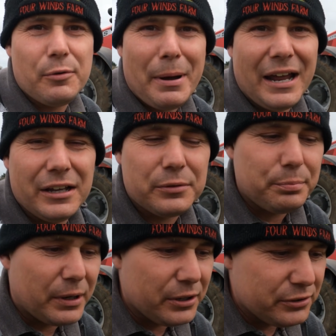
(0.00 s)
for paddocks,
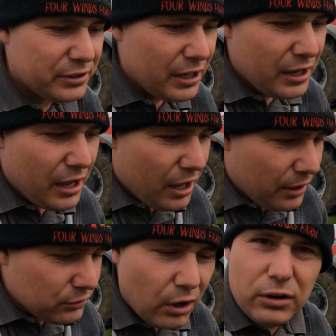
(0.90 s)
because
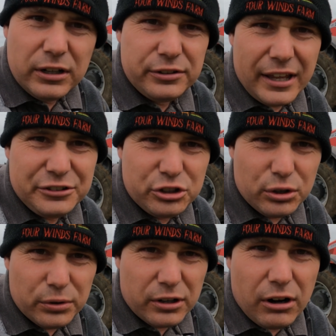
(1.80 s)
not only do they
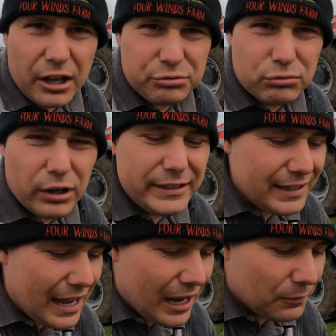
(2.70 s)
chew the grass right
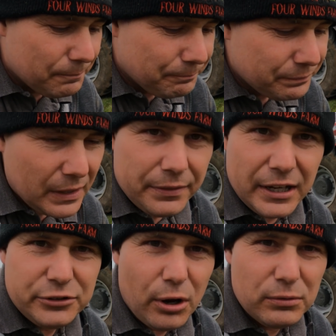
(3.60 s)
down,
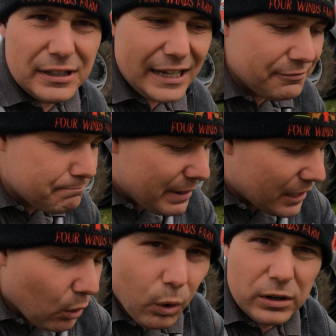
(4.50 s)
they don't leave
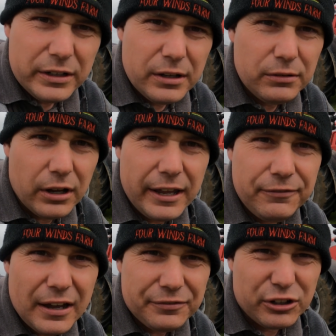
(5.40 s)
big, like if
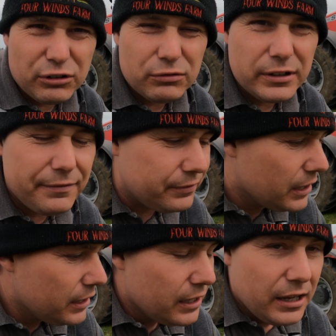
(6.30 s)

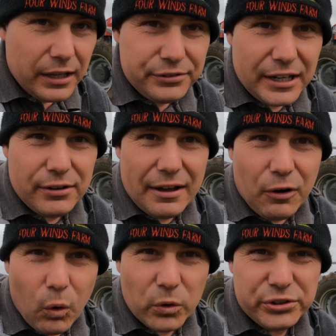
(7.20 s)
say you have
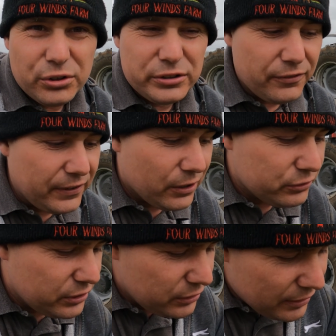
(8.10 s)
horses on your field,
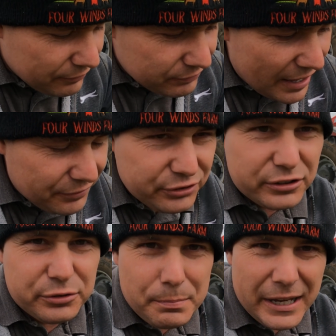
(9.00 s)
you have ever
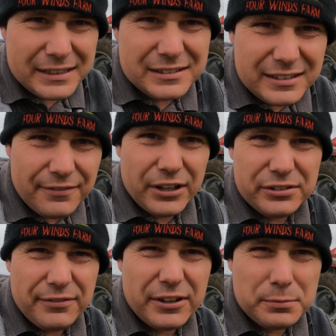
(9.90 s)
such big
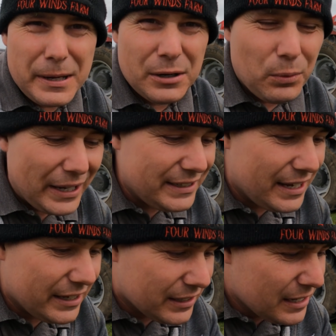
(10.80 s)
divots if it's been a wet
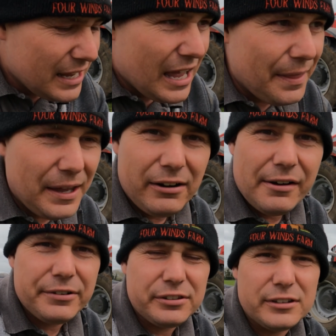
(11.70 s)
year, and they're
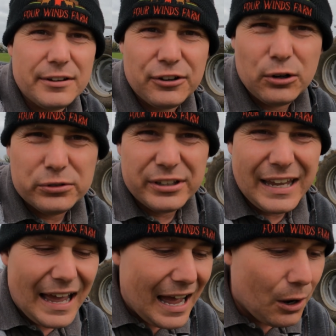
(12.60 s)
ever so difficult to
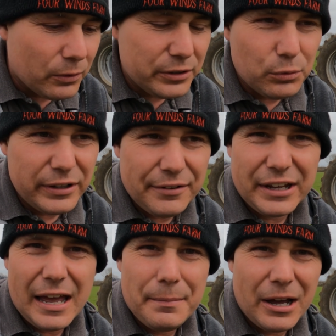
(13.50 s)
get out. You will never
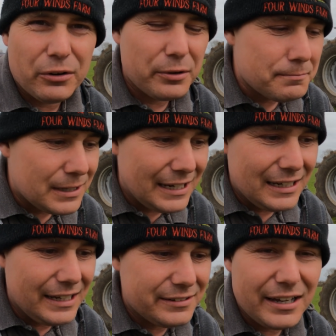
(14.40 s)
get them out
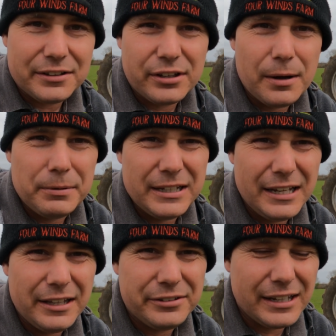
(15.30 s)
completely. It takes a couple of
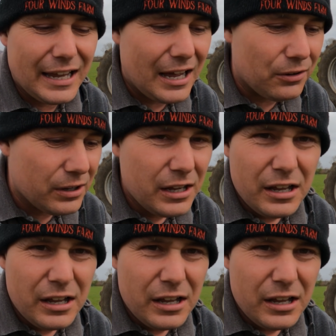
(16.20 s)
years to get out.